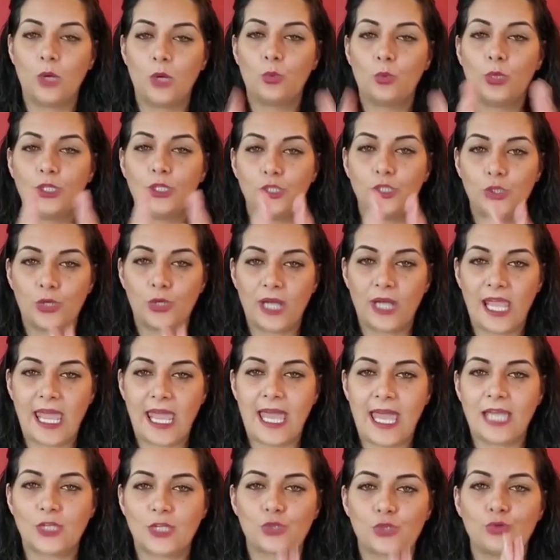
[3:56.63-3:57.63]
with your
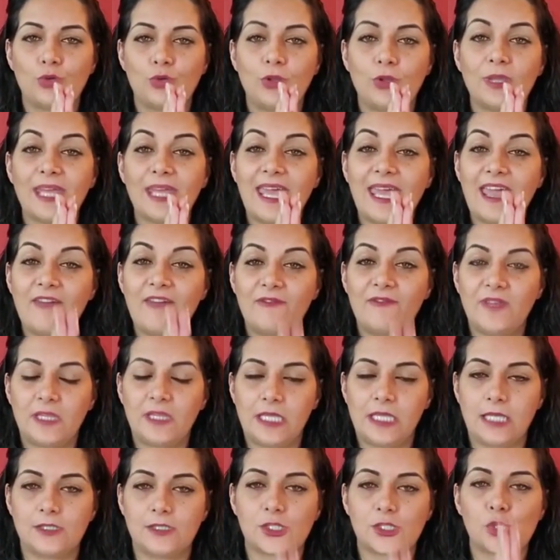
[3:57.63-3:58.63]
actual
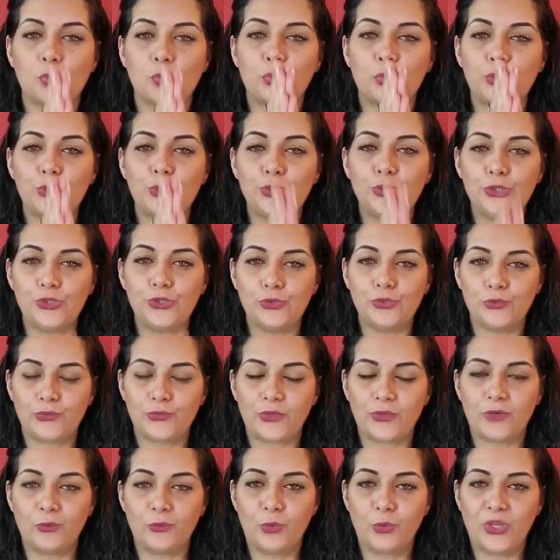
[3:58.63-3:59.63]
evidence,
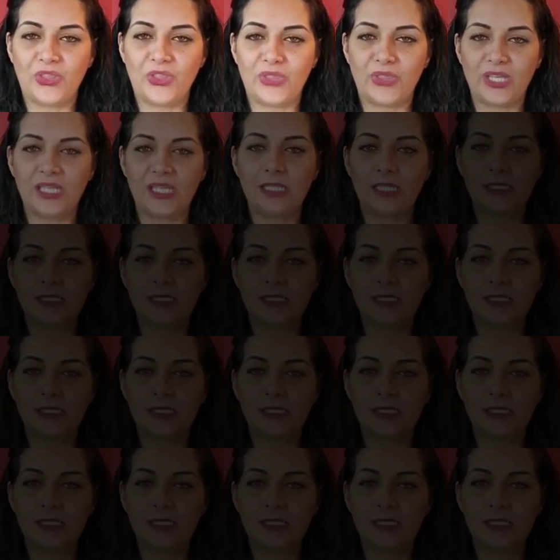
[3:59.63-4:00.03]
proof within